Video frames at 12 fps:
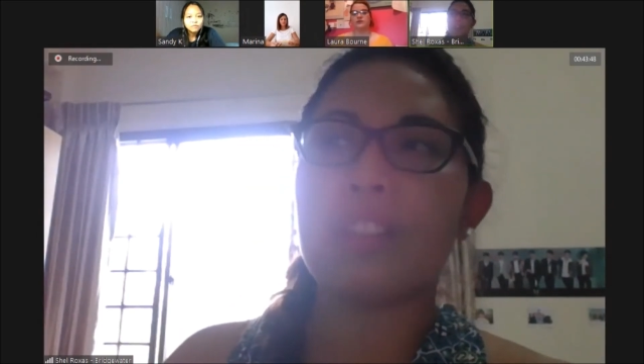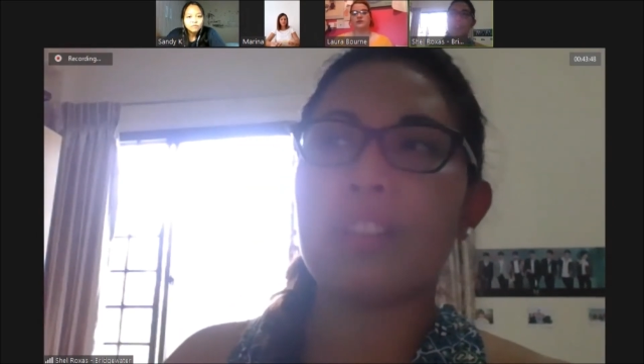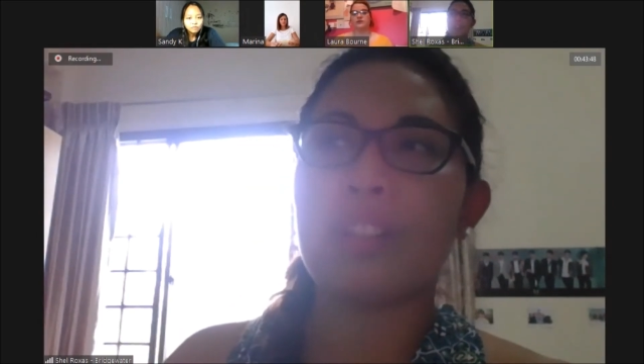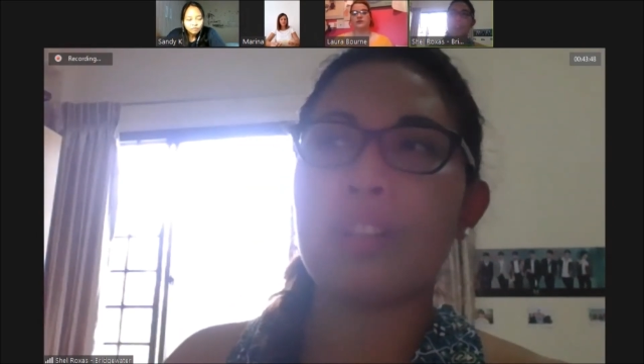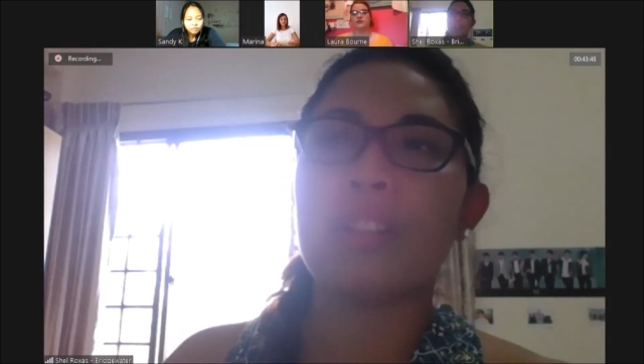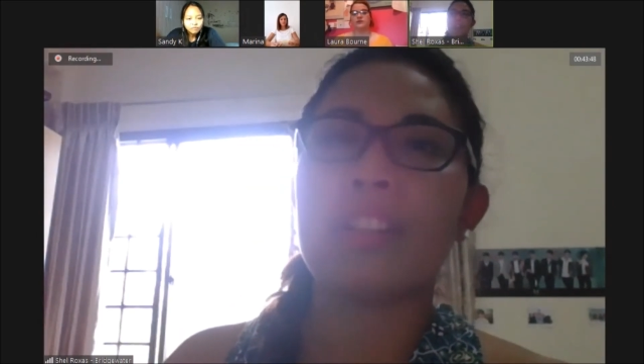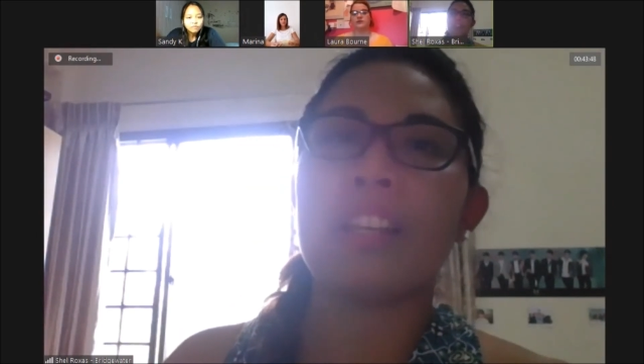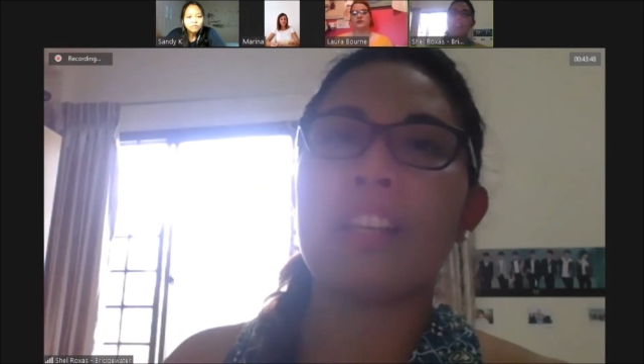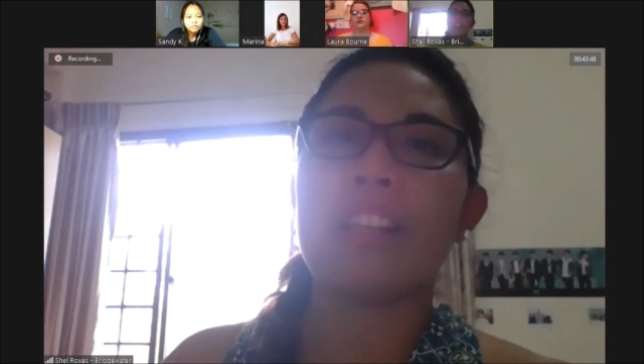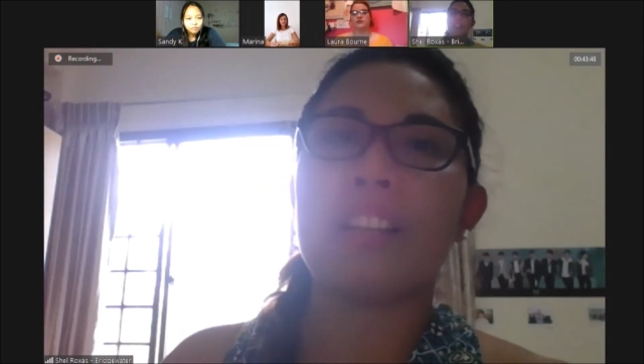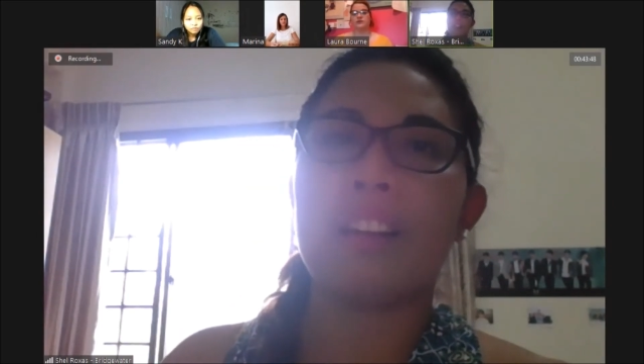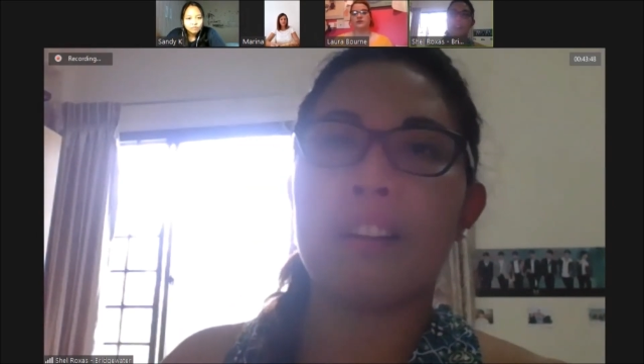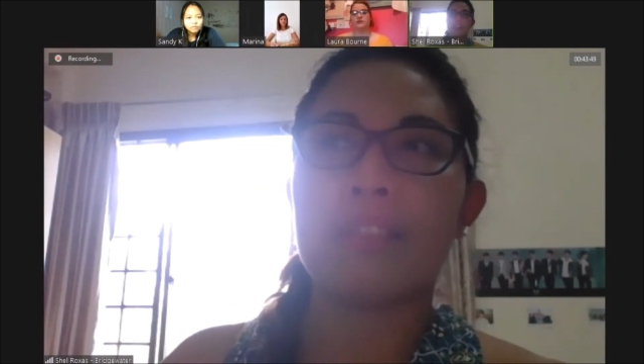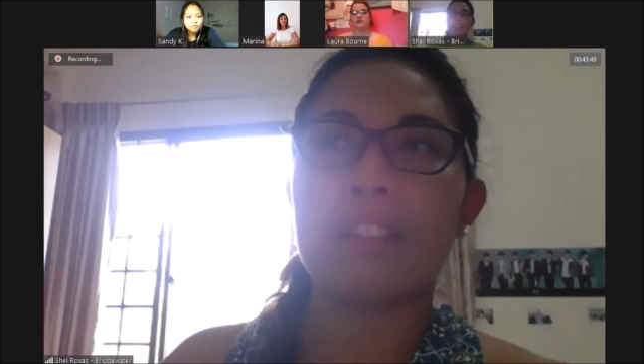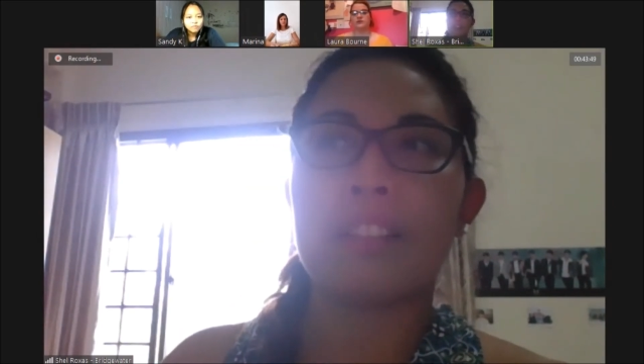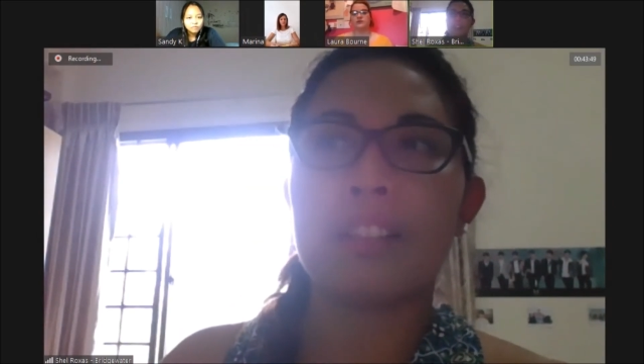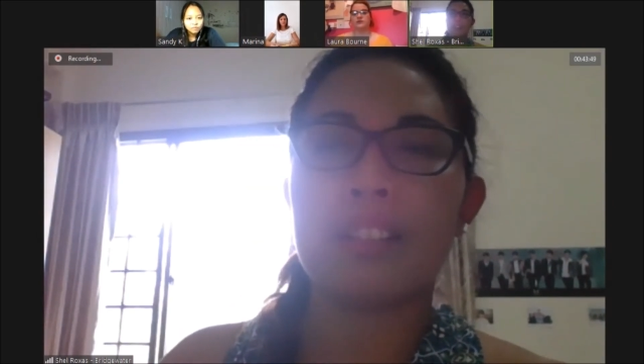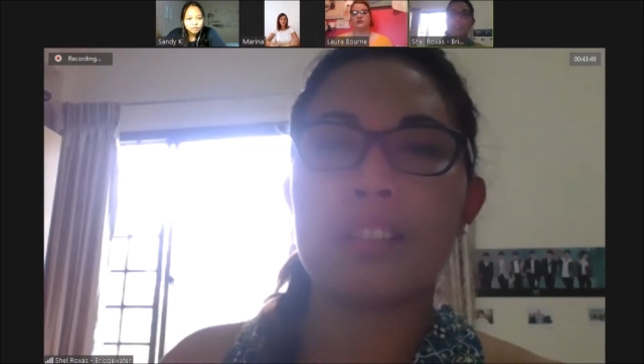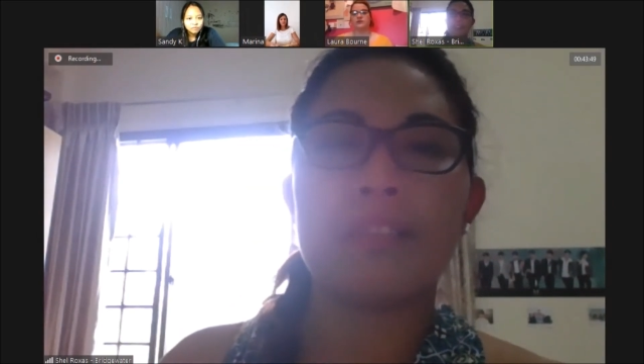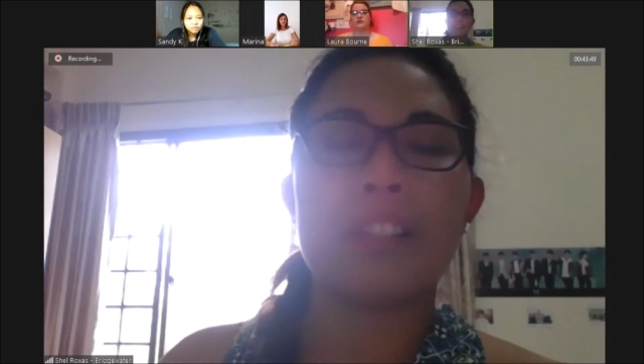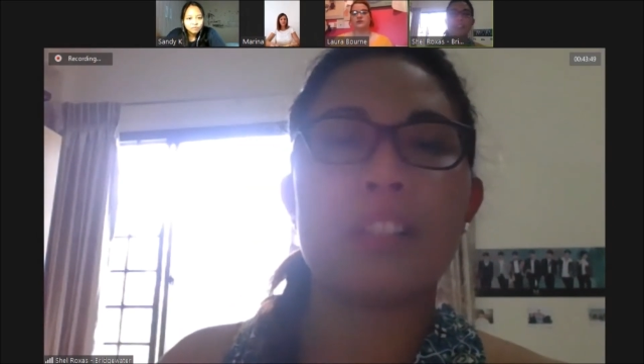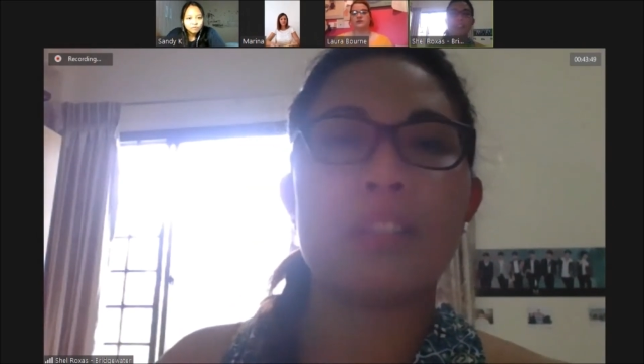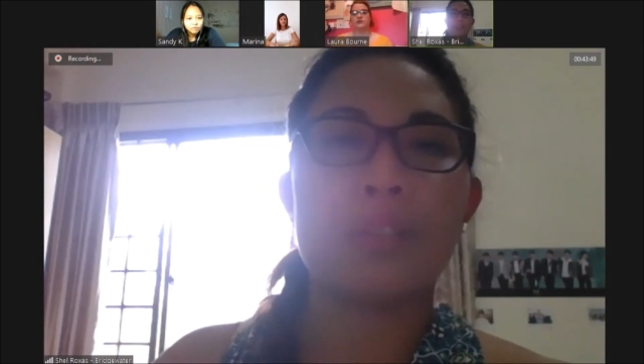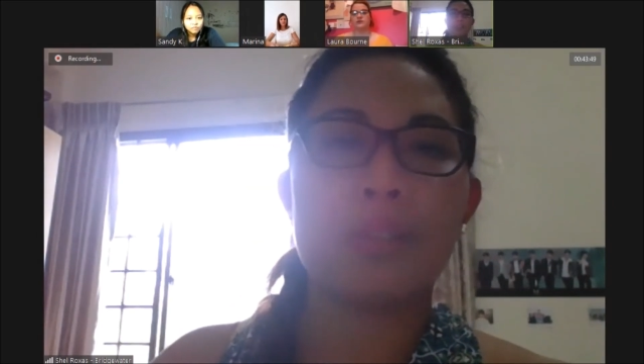you think of the cost of
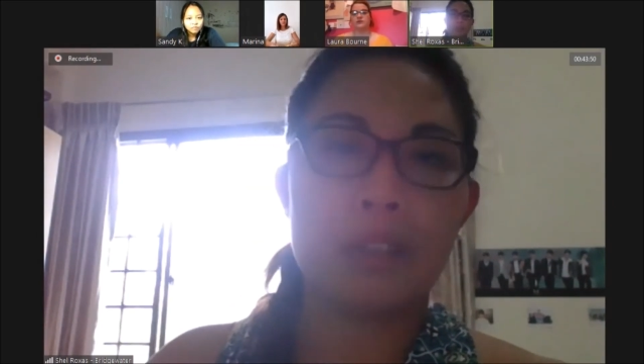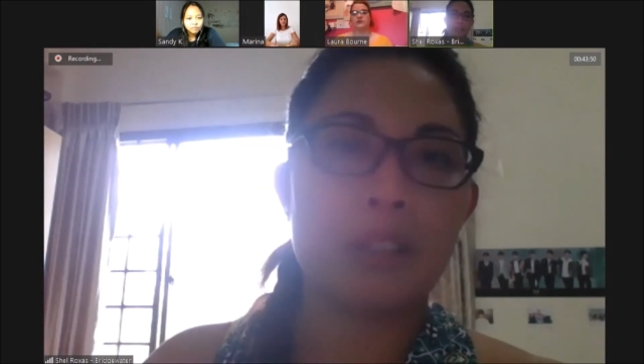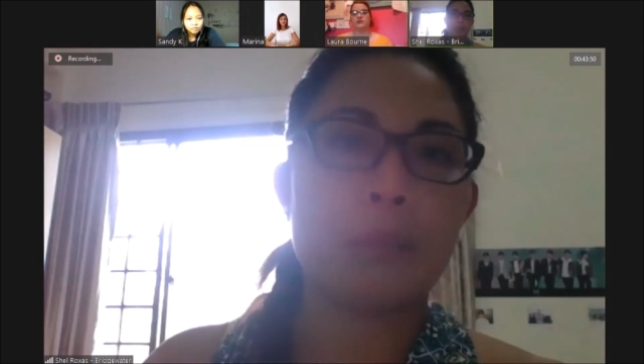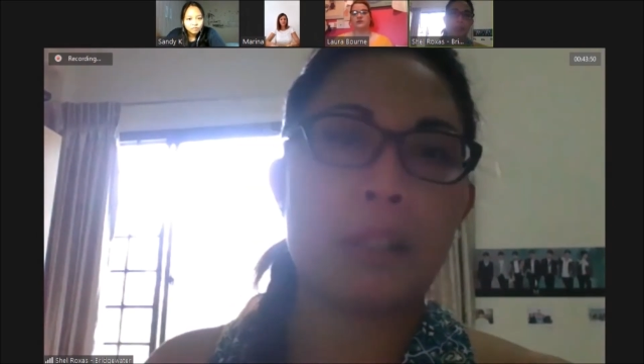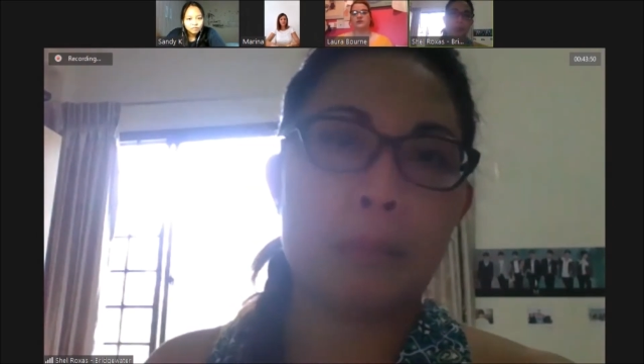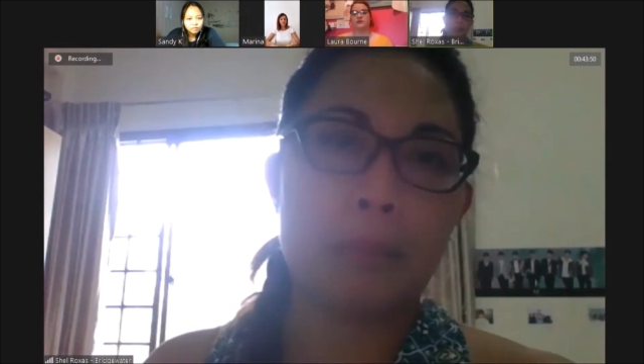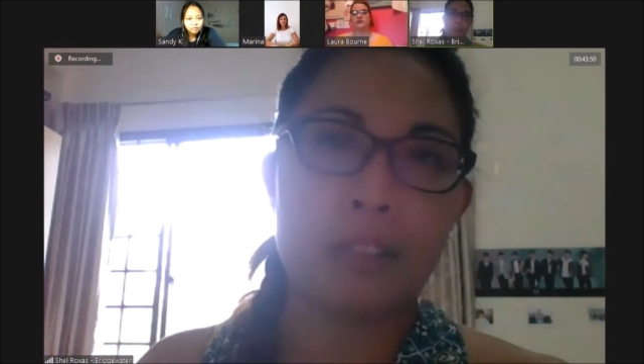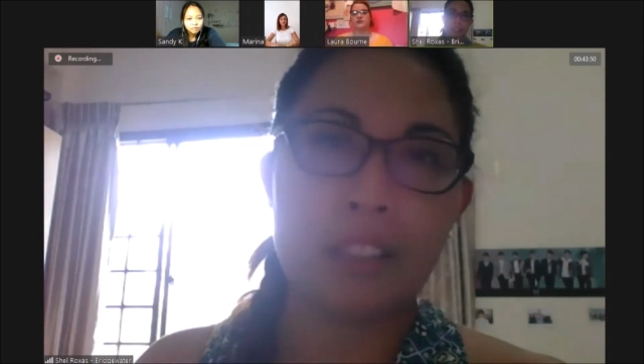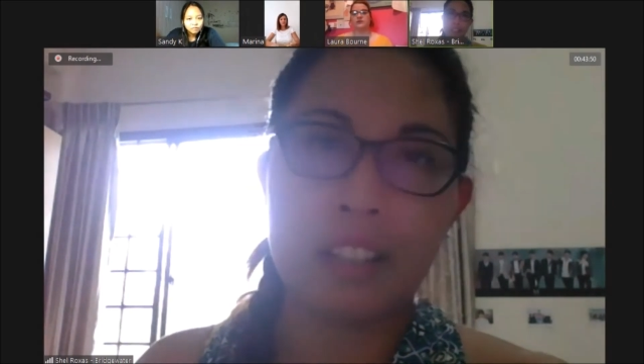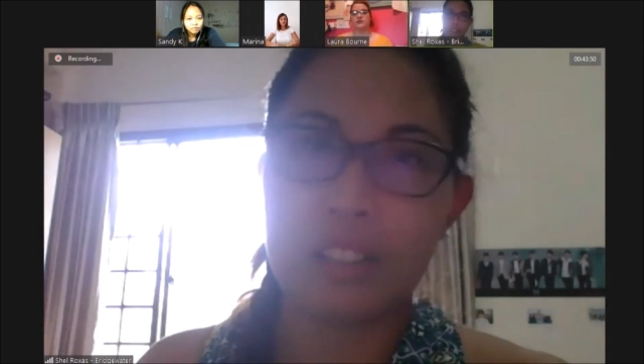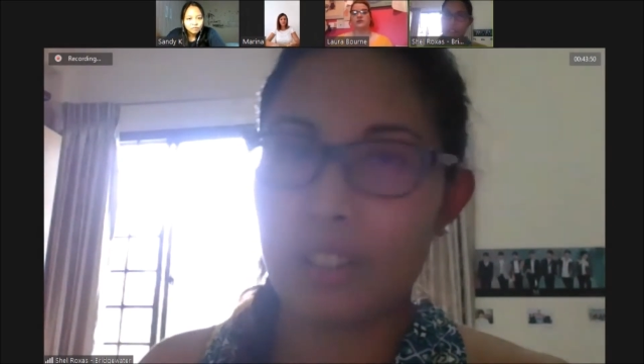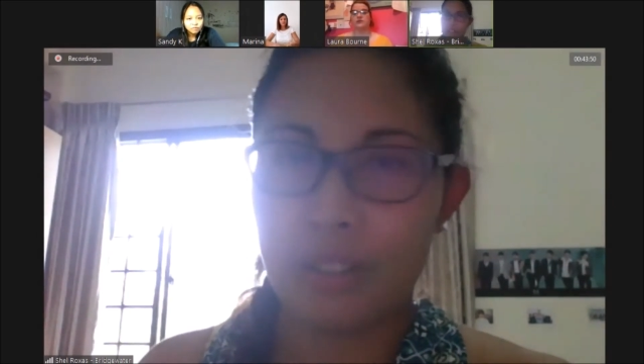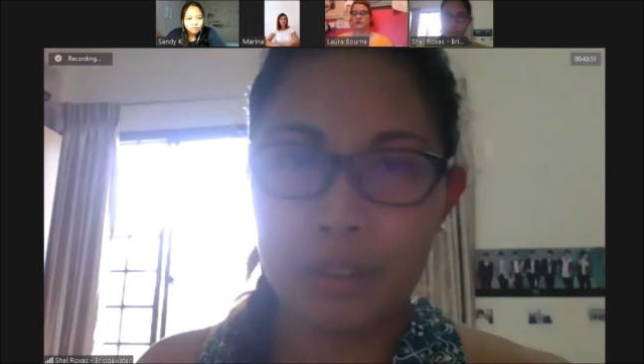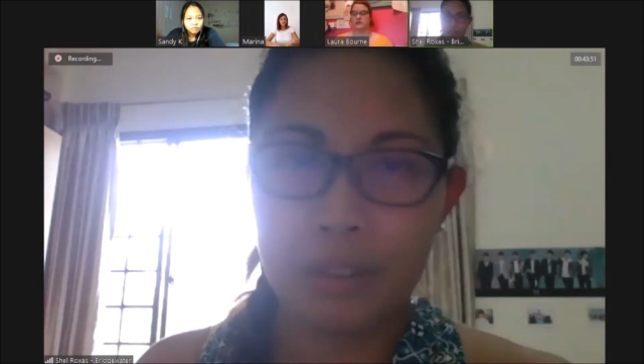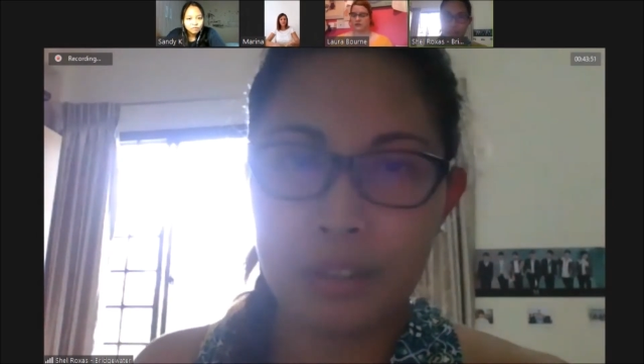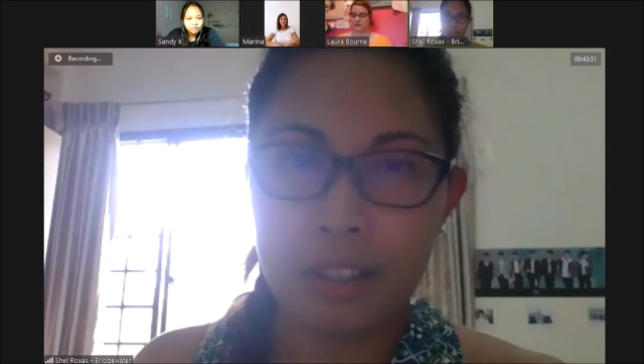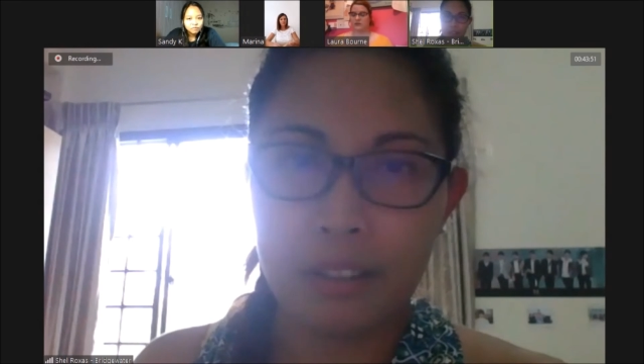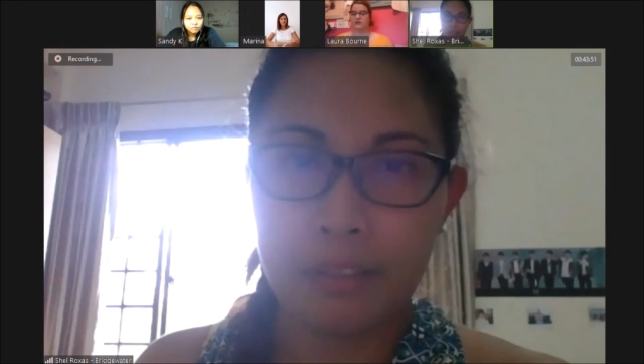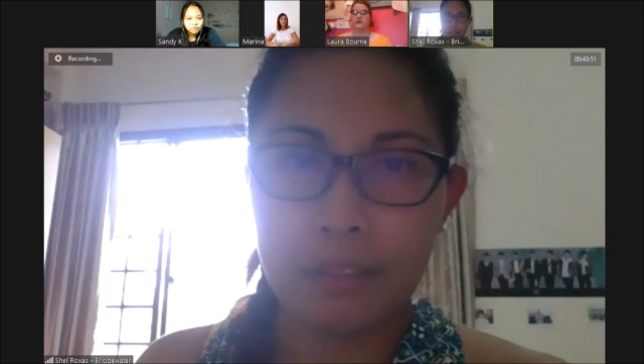it to other people and not just yourself.